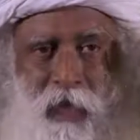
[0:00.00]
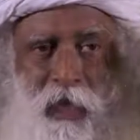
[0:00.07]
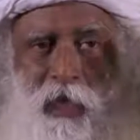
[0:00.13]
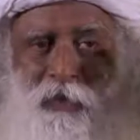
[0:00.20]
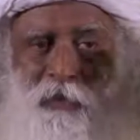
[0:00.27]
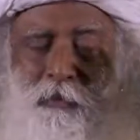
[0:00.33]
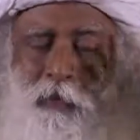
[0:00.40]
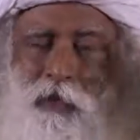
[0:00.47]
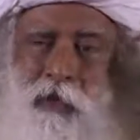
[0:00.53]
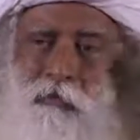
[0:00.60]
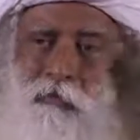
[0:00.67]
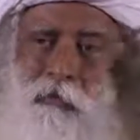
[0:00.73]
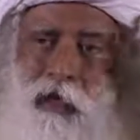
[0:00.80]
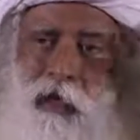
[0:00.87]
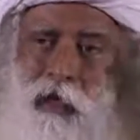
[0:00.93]
has
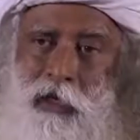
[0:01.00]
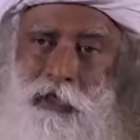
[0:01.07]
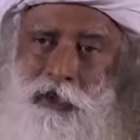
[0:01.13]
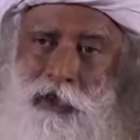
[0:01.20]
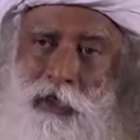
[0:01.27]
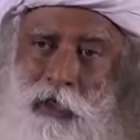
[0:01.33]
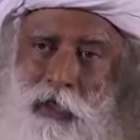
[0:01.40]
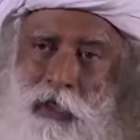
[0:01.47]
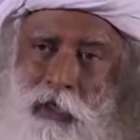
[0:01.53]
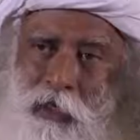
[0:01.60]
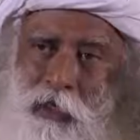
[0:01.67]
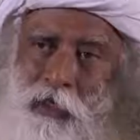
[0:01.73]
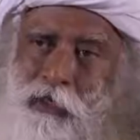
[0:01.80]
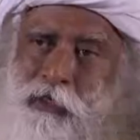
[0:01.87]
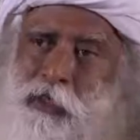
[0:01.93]
become larger
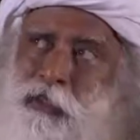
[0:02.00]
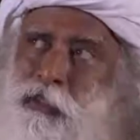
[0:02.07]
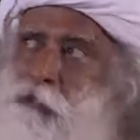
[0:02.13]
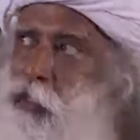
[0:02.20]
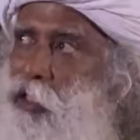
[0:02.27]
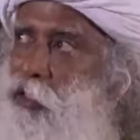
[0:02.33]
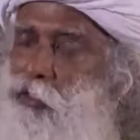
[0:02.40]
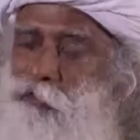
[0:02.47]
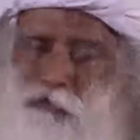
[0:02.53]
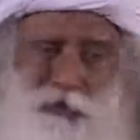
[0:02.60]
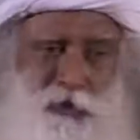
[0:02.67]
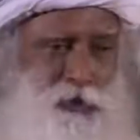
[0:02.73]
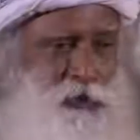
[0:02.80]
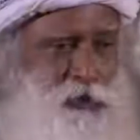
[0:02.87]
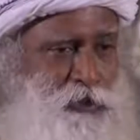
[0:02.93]
than the
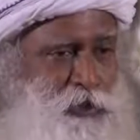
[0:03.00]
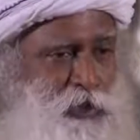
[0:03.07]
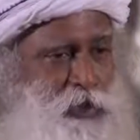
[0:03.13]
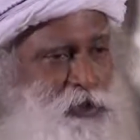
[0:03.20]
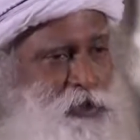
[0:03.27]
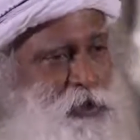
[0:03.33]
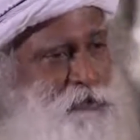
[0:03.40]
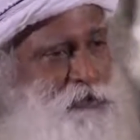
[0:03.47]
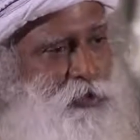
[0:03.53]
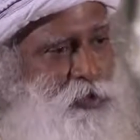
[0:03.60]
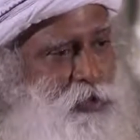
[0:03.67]
magnificent creation of the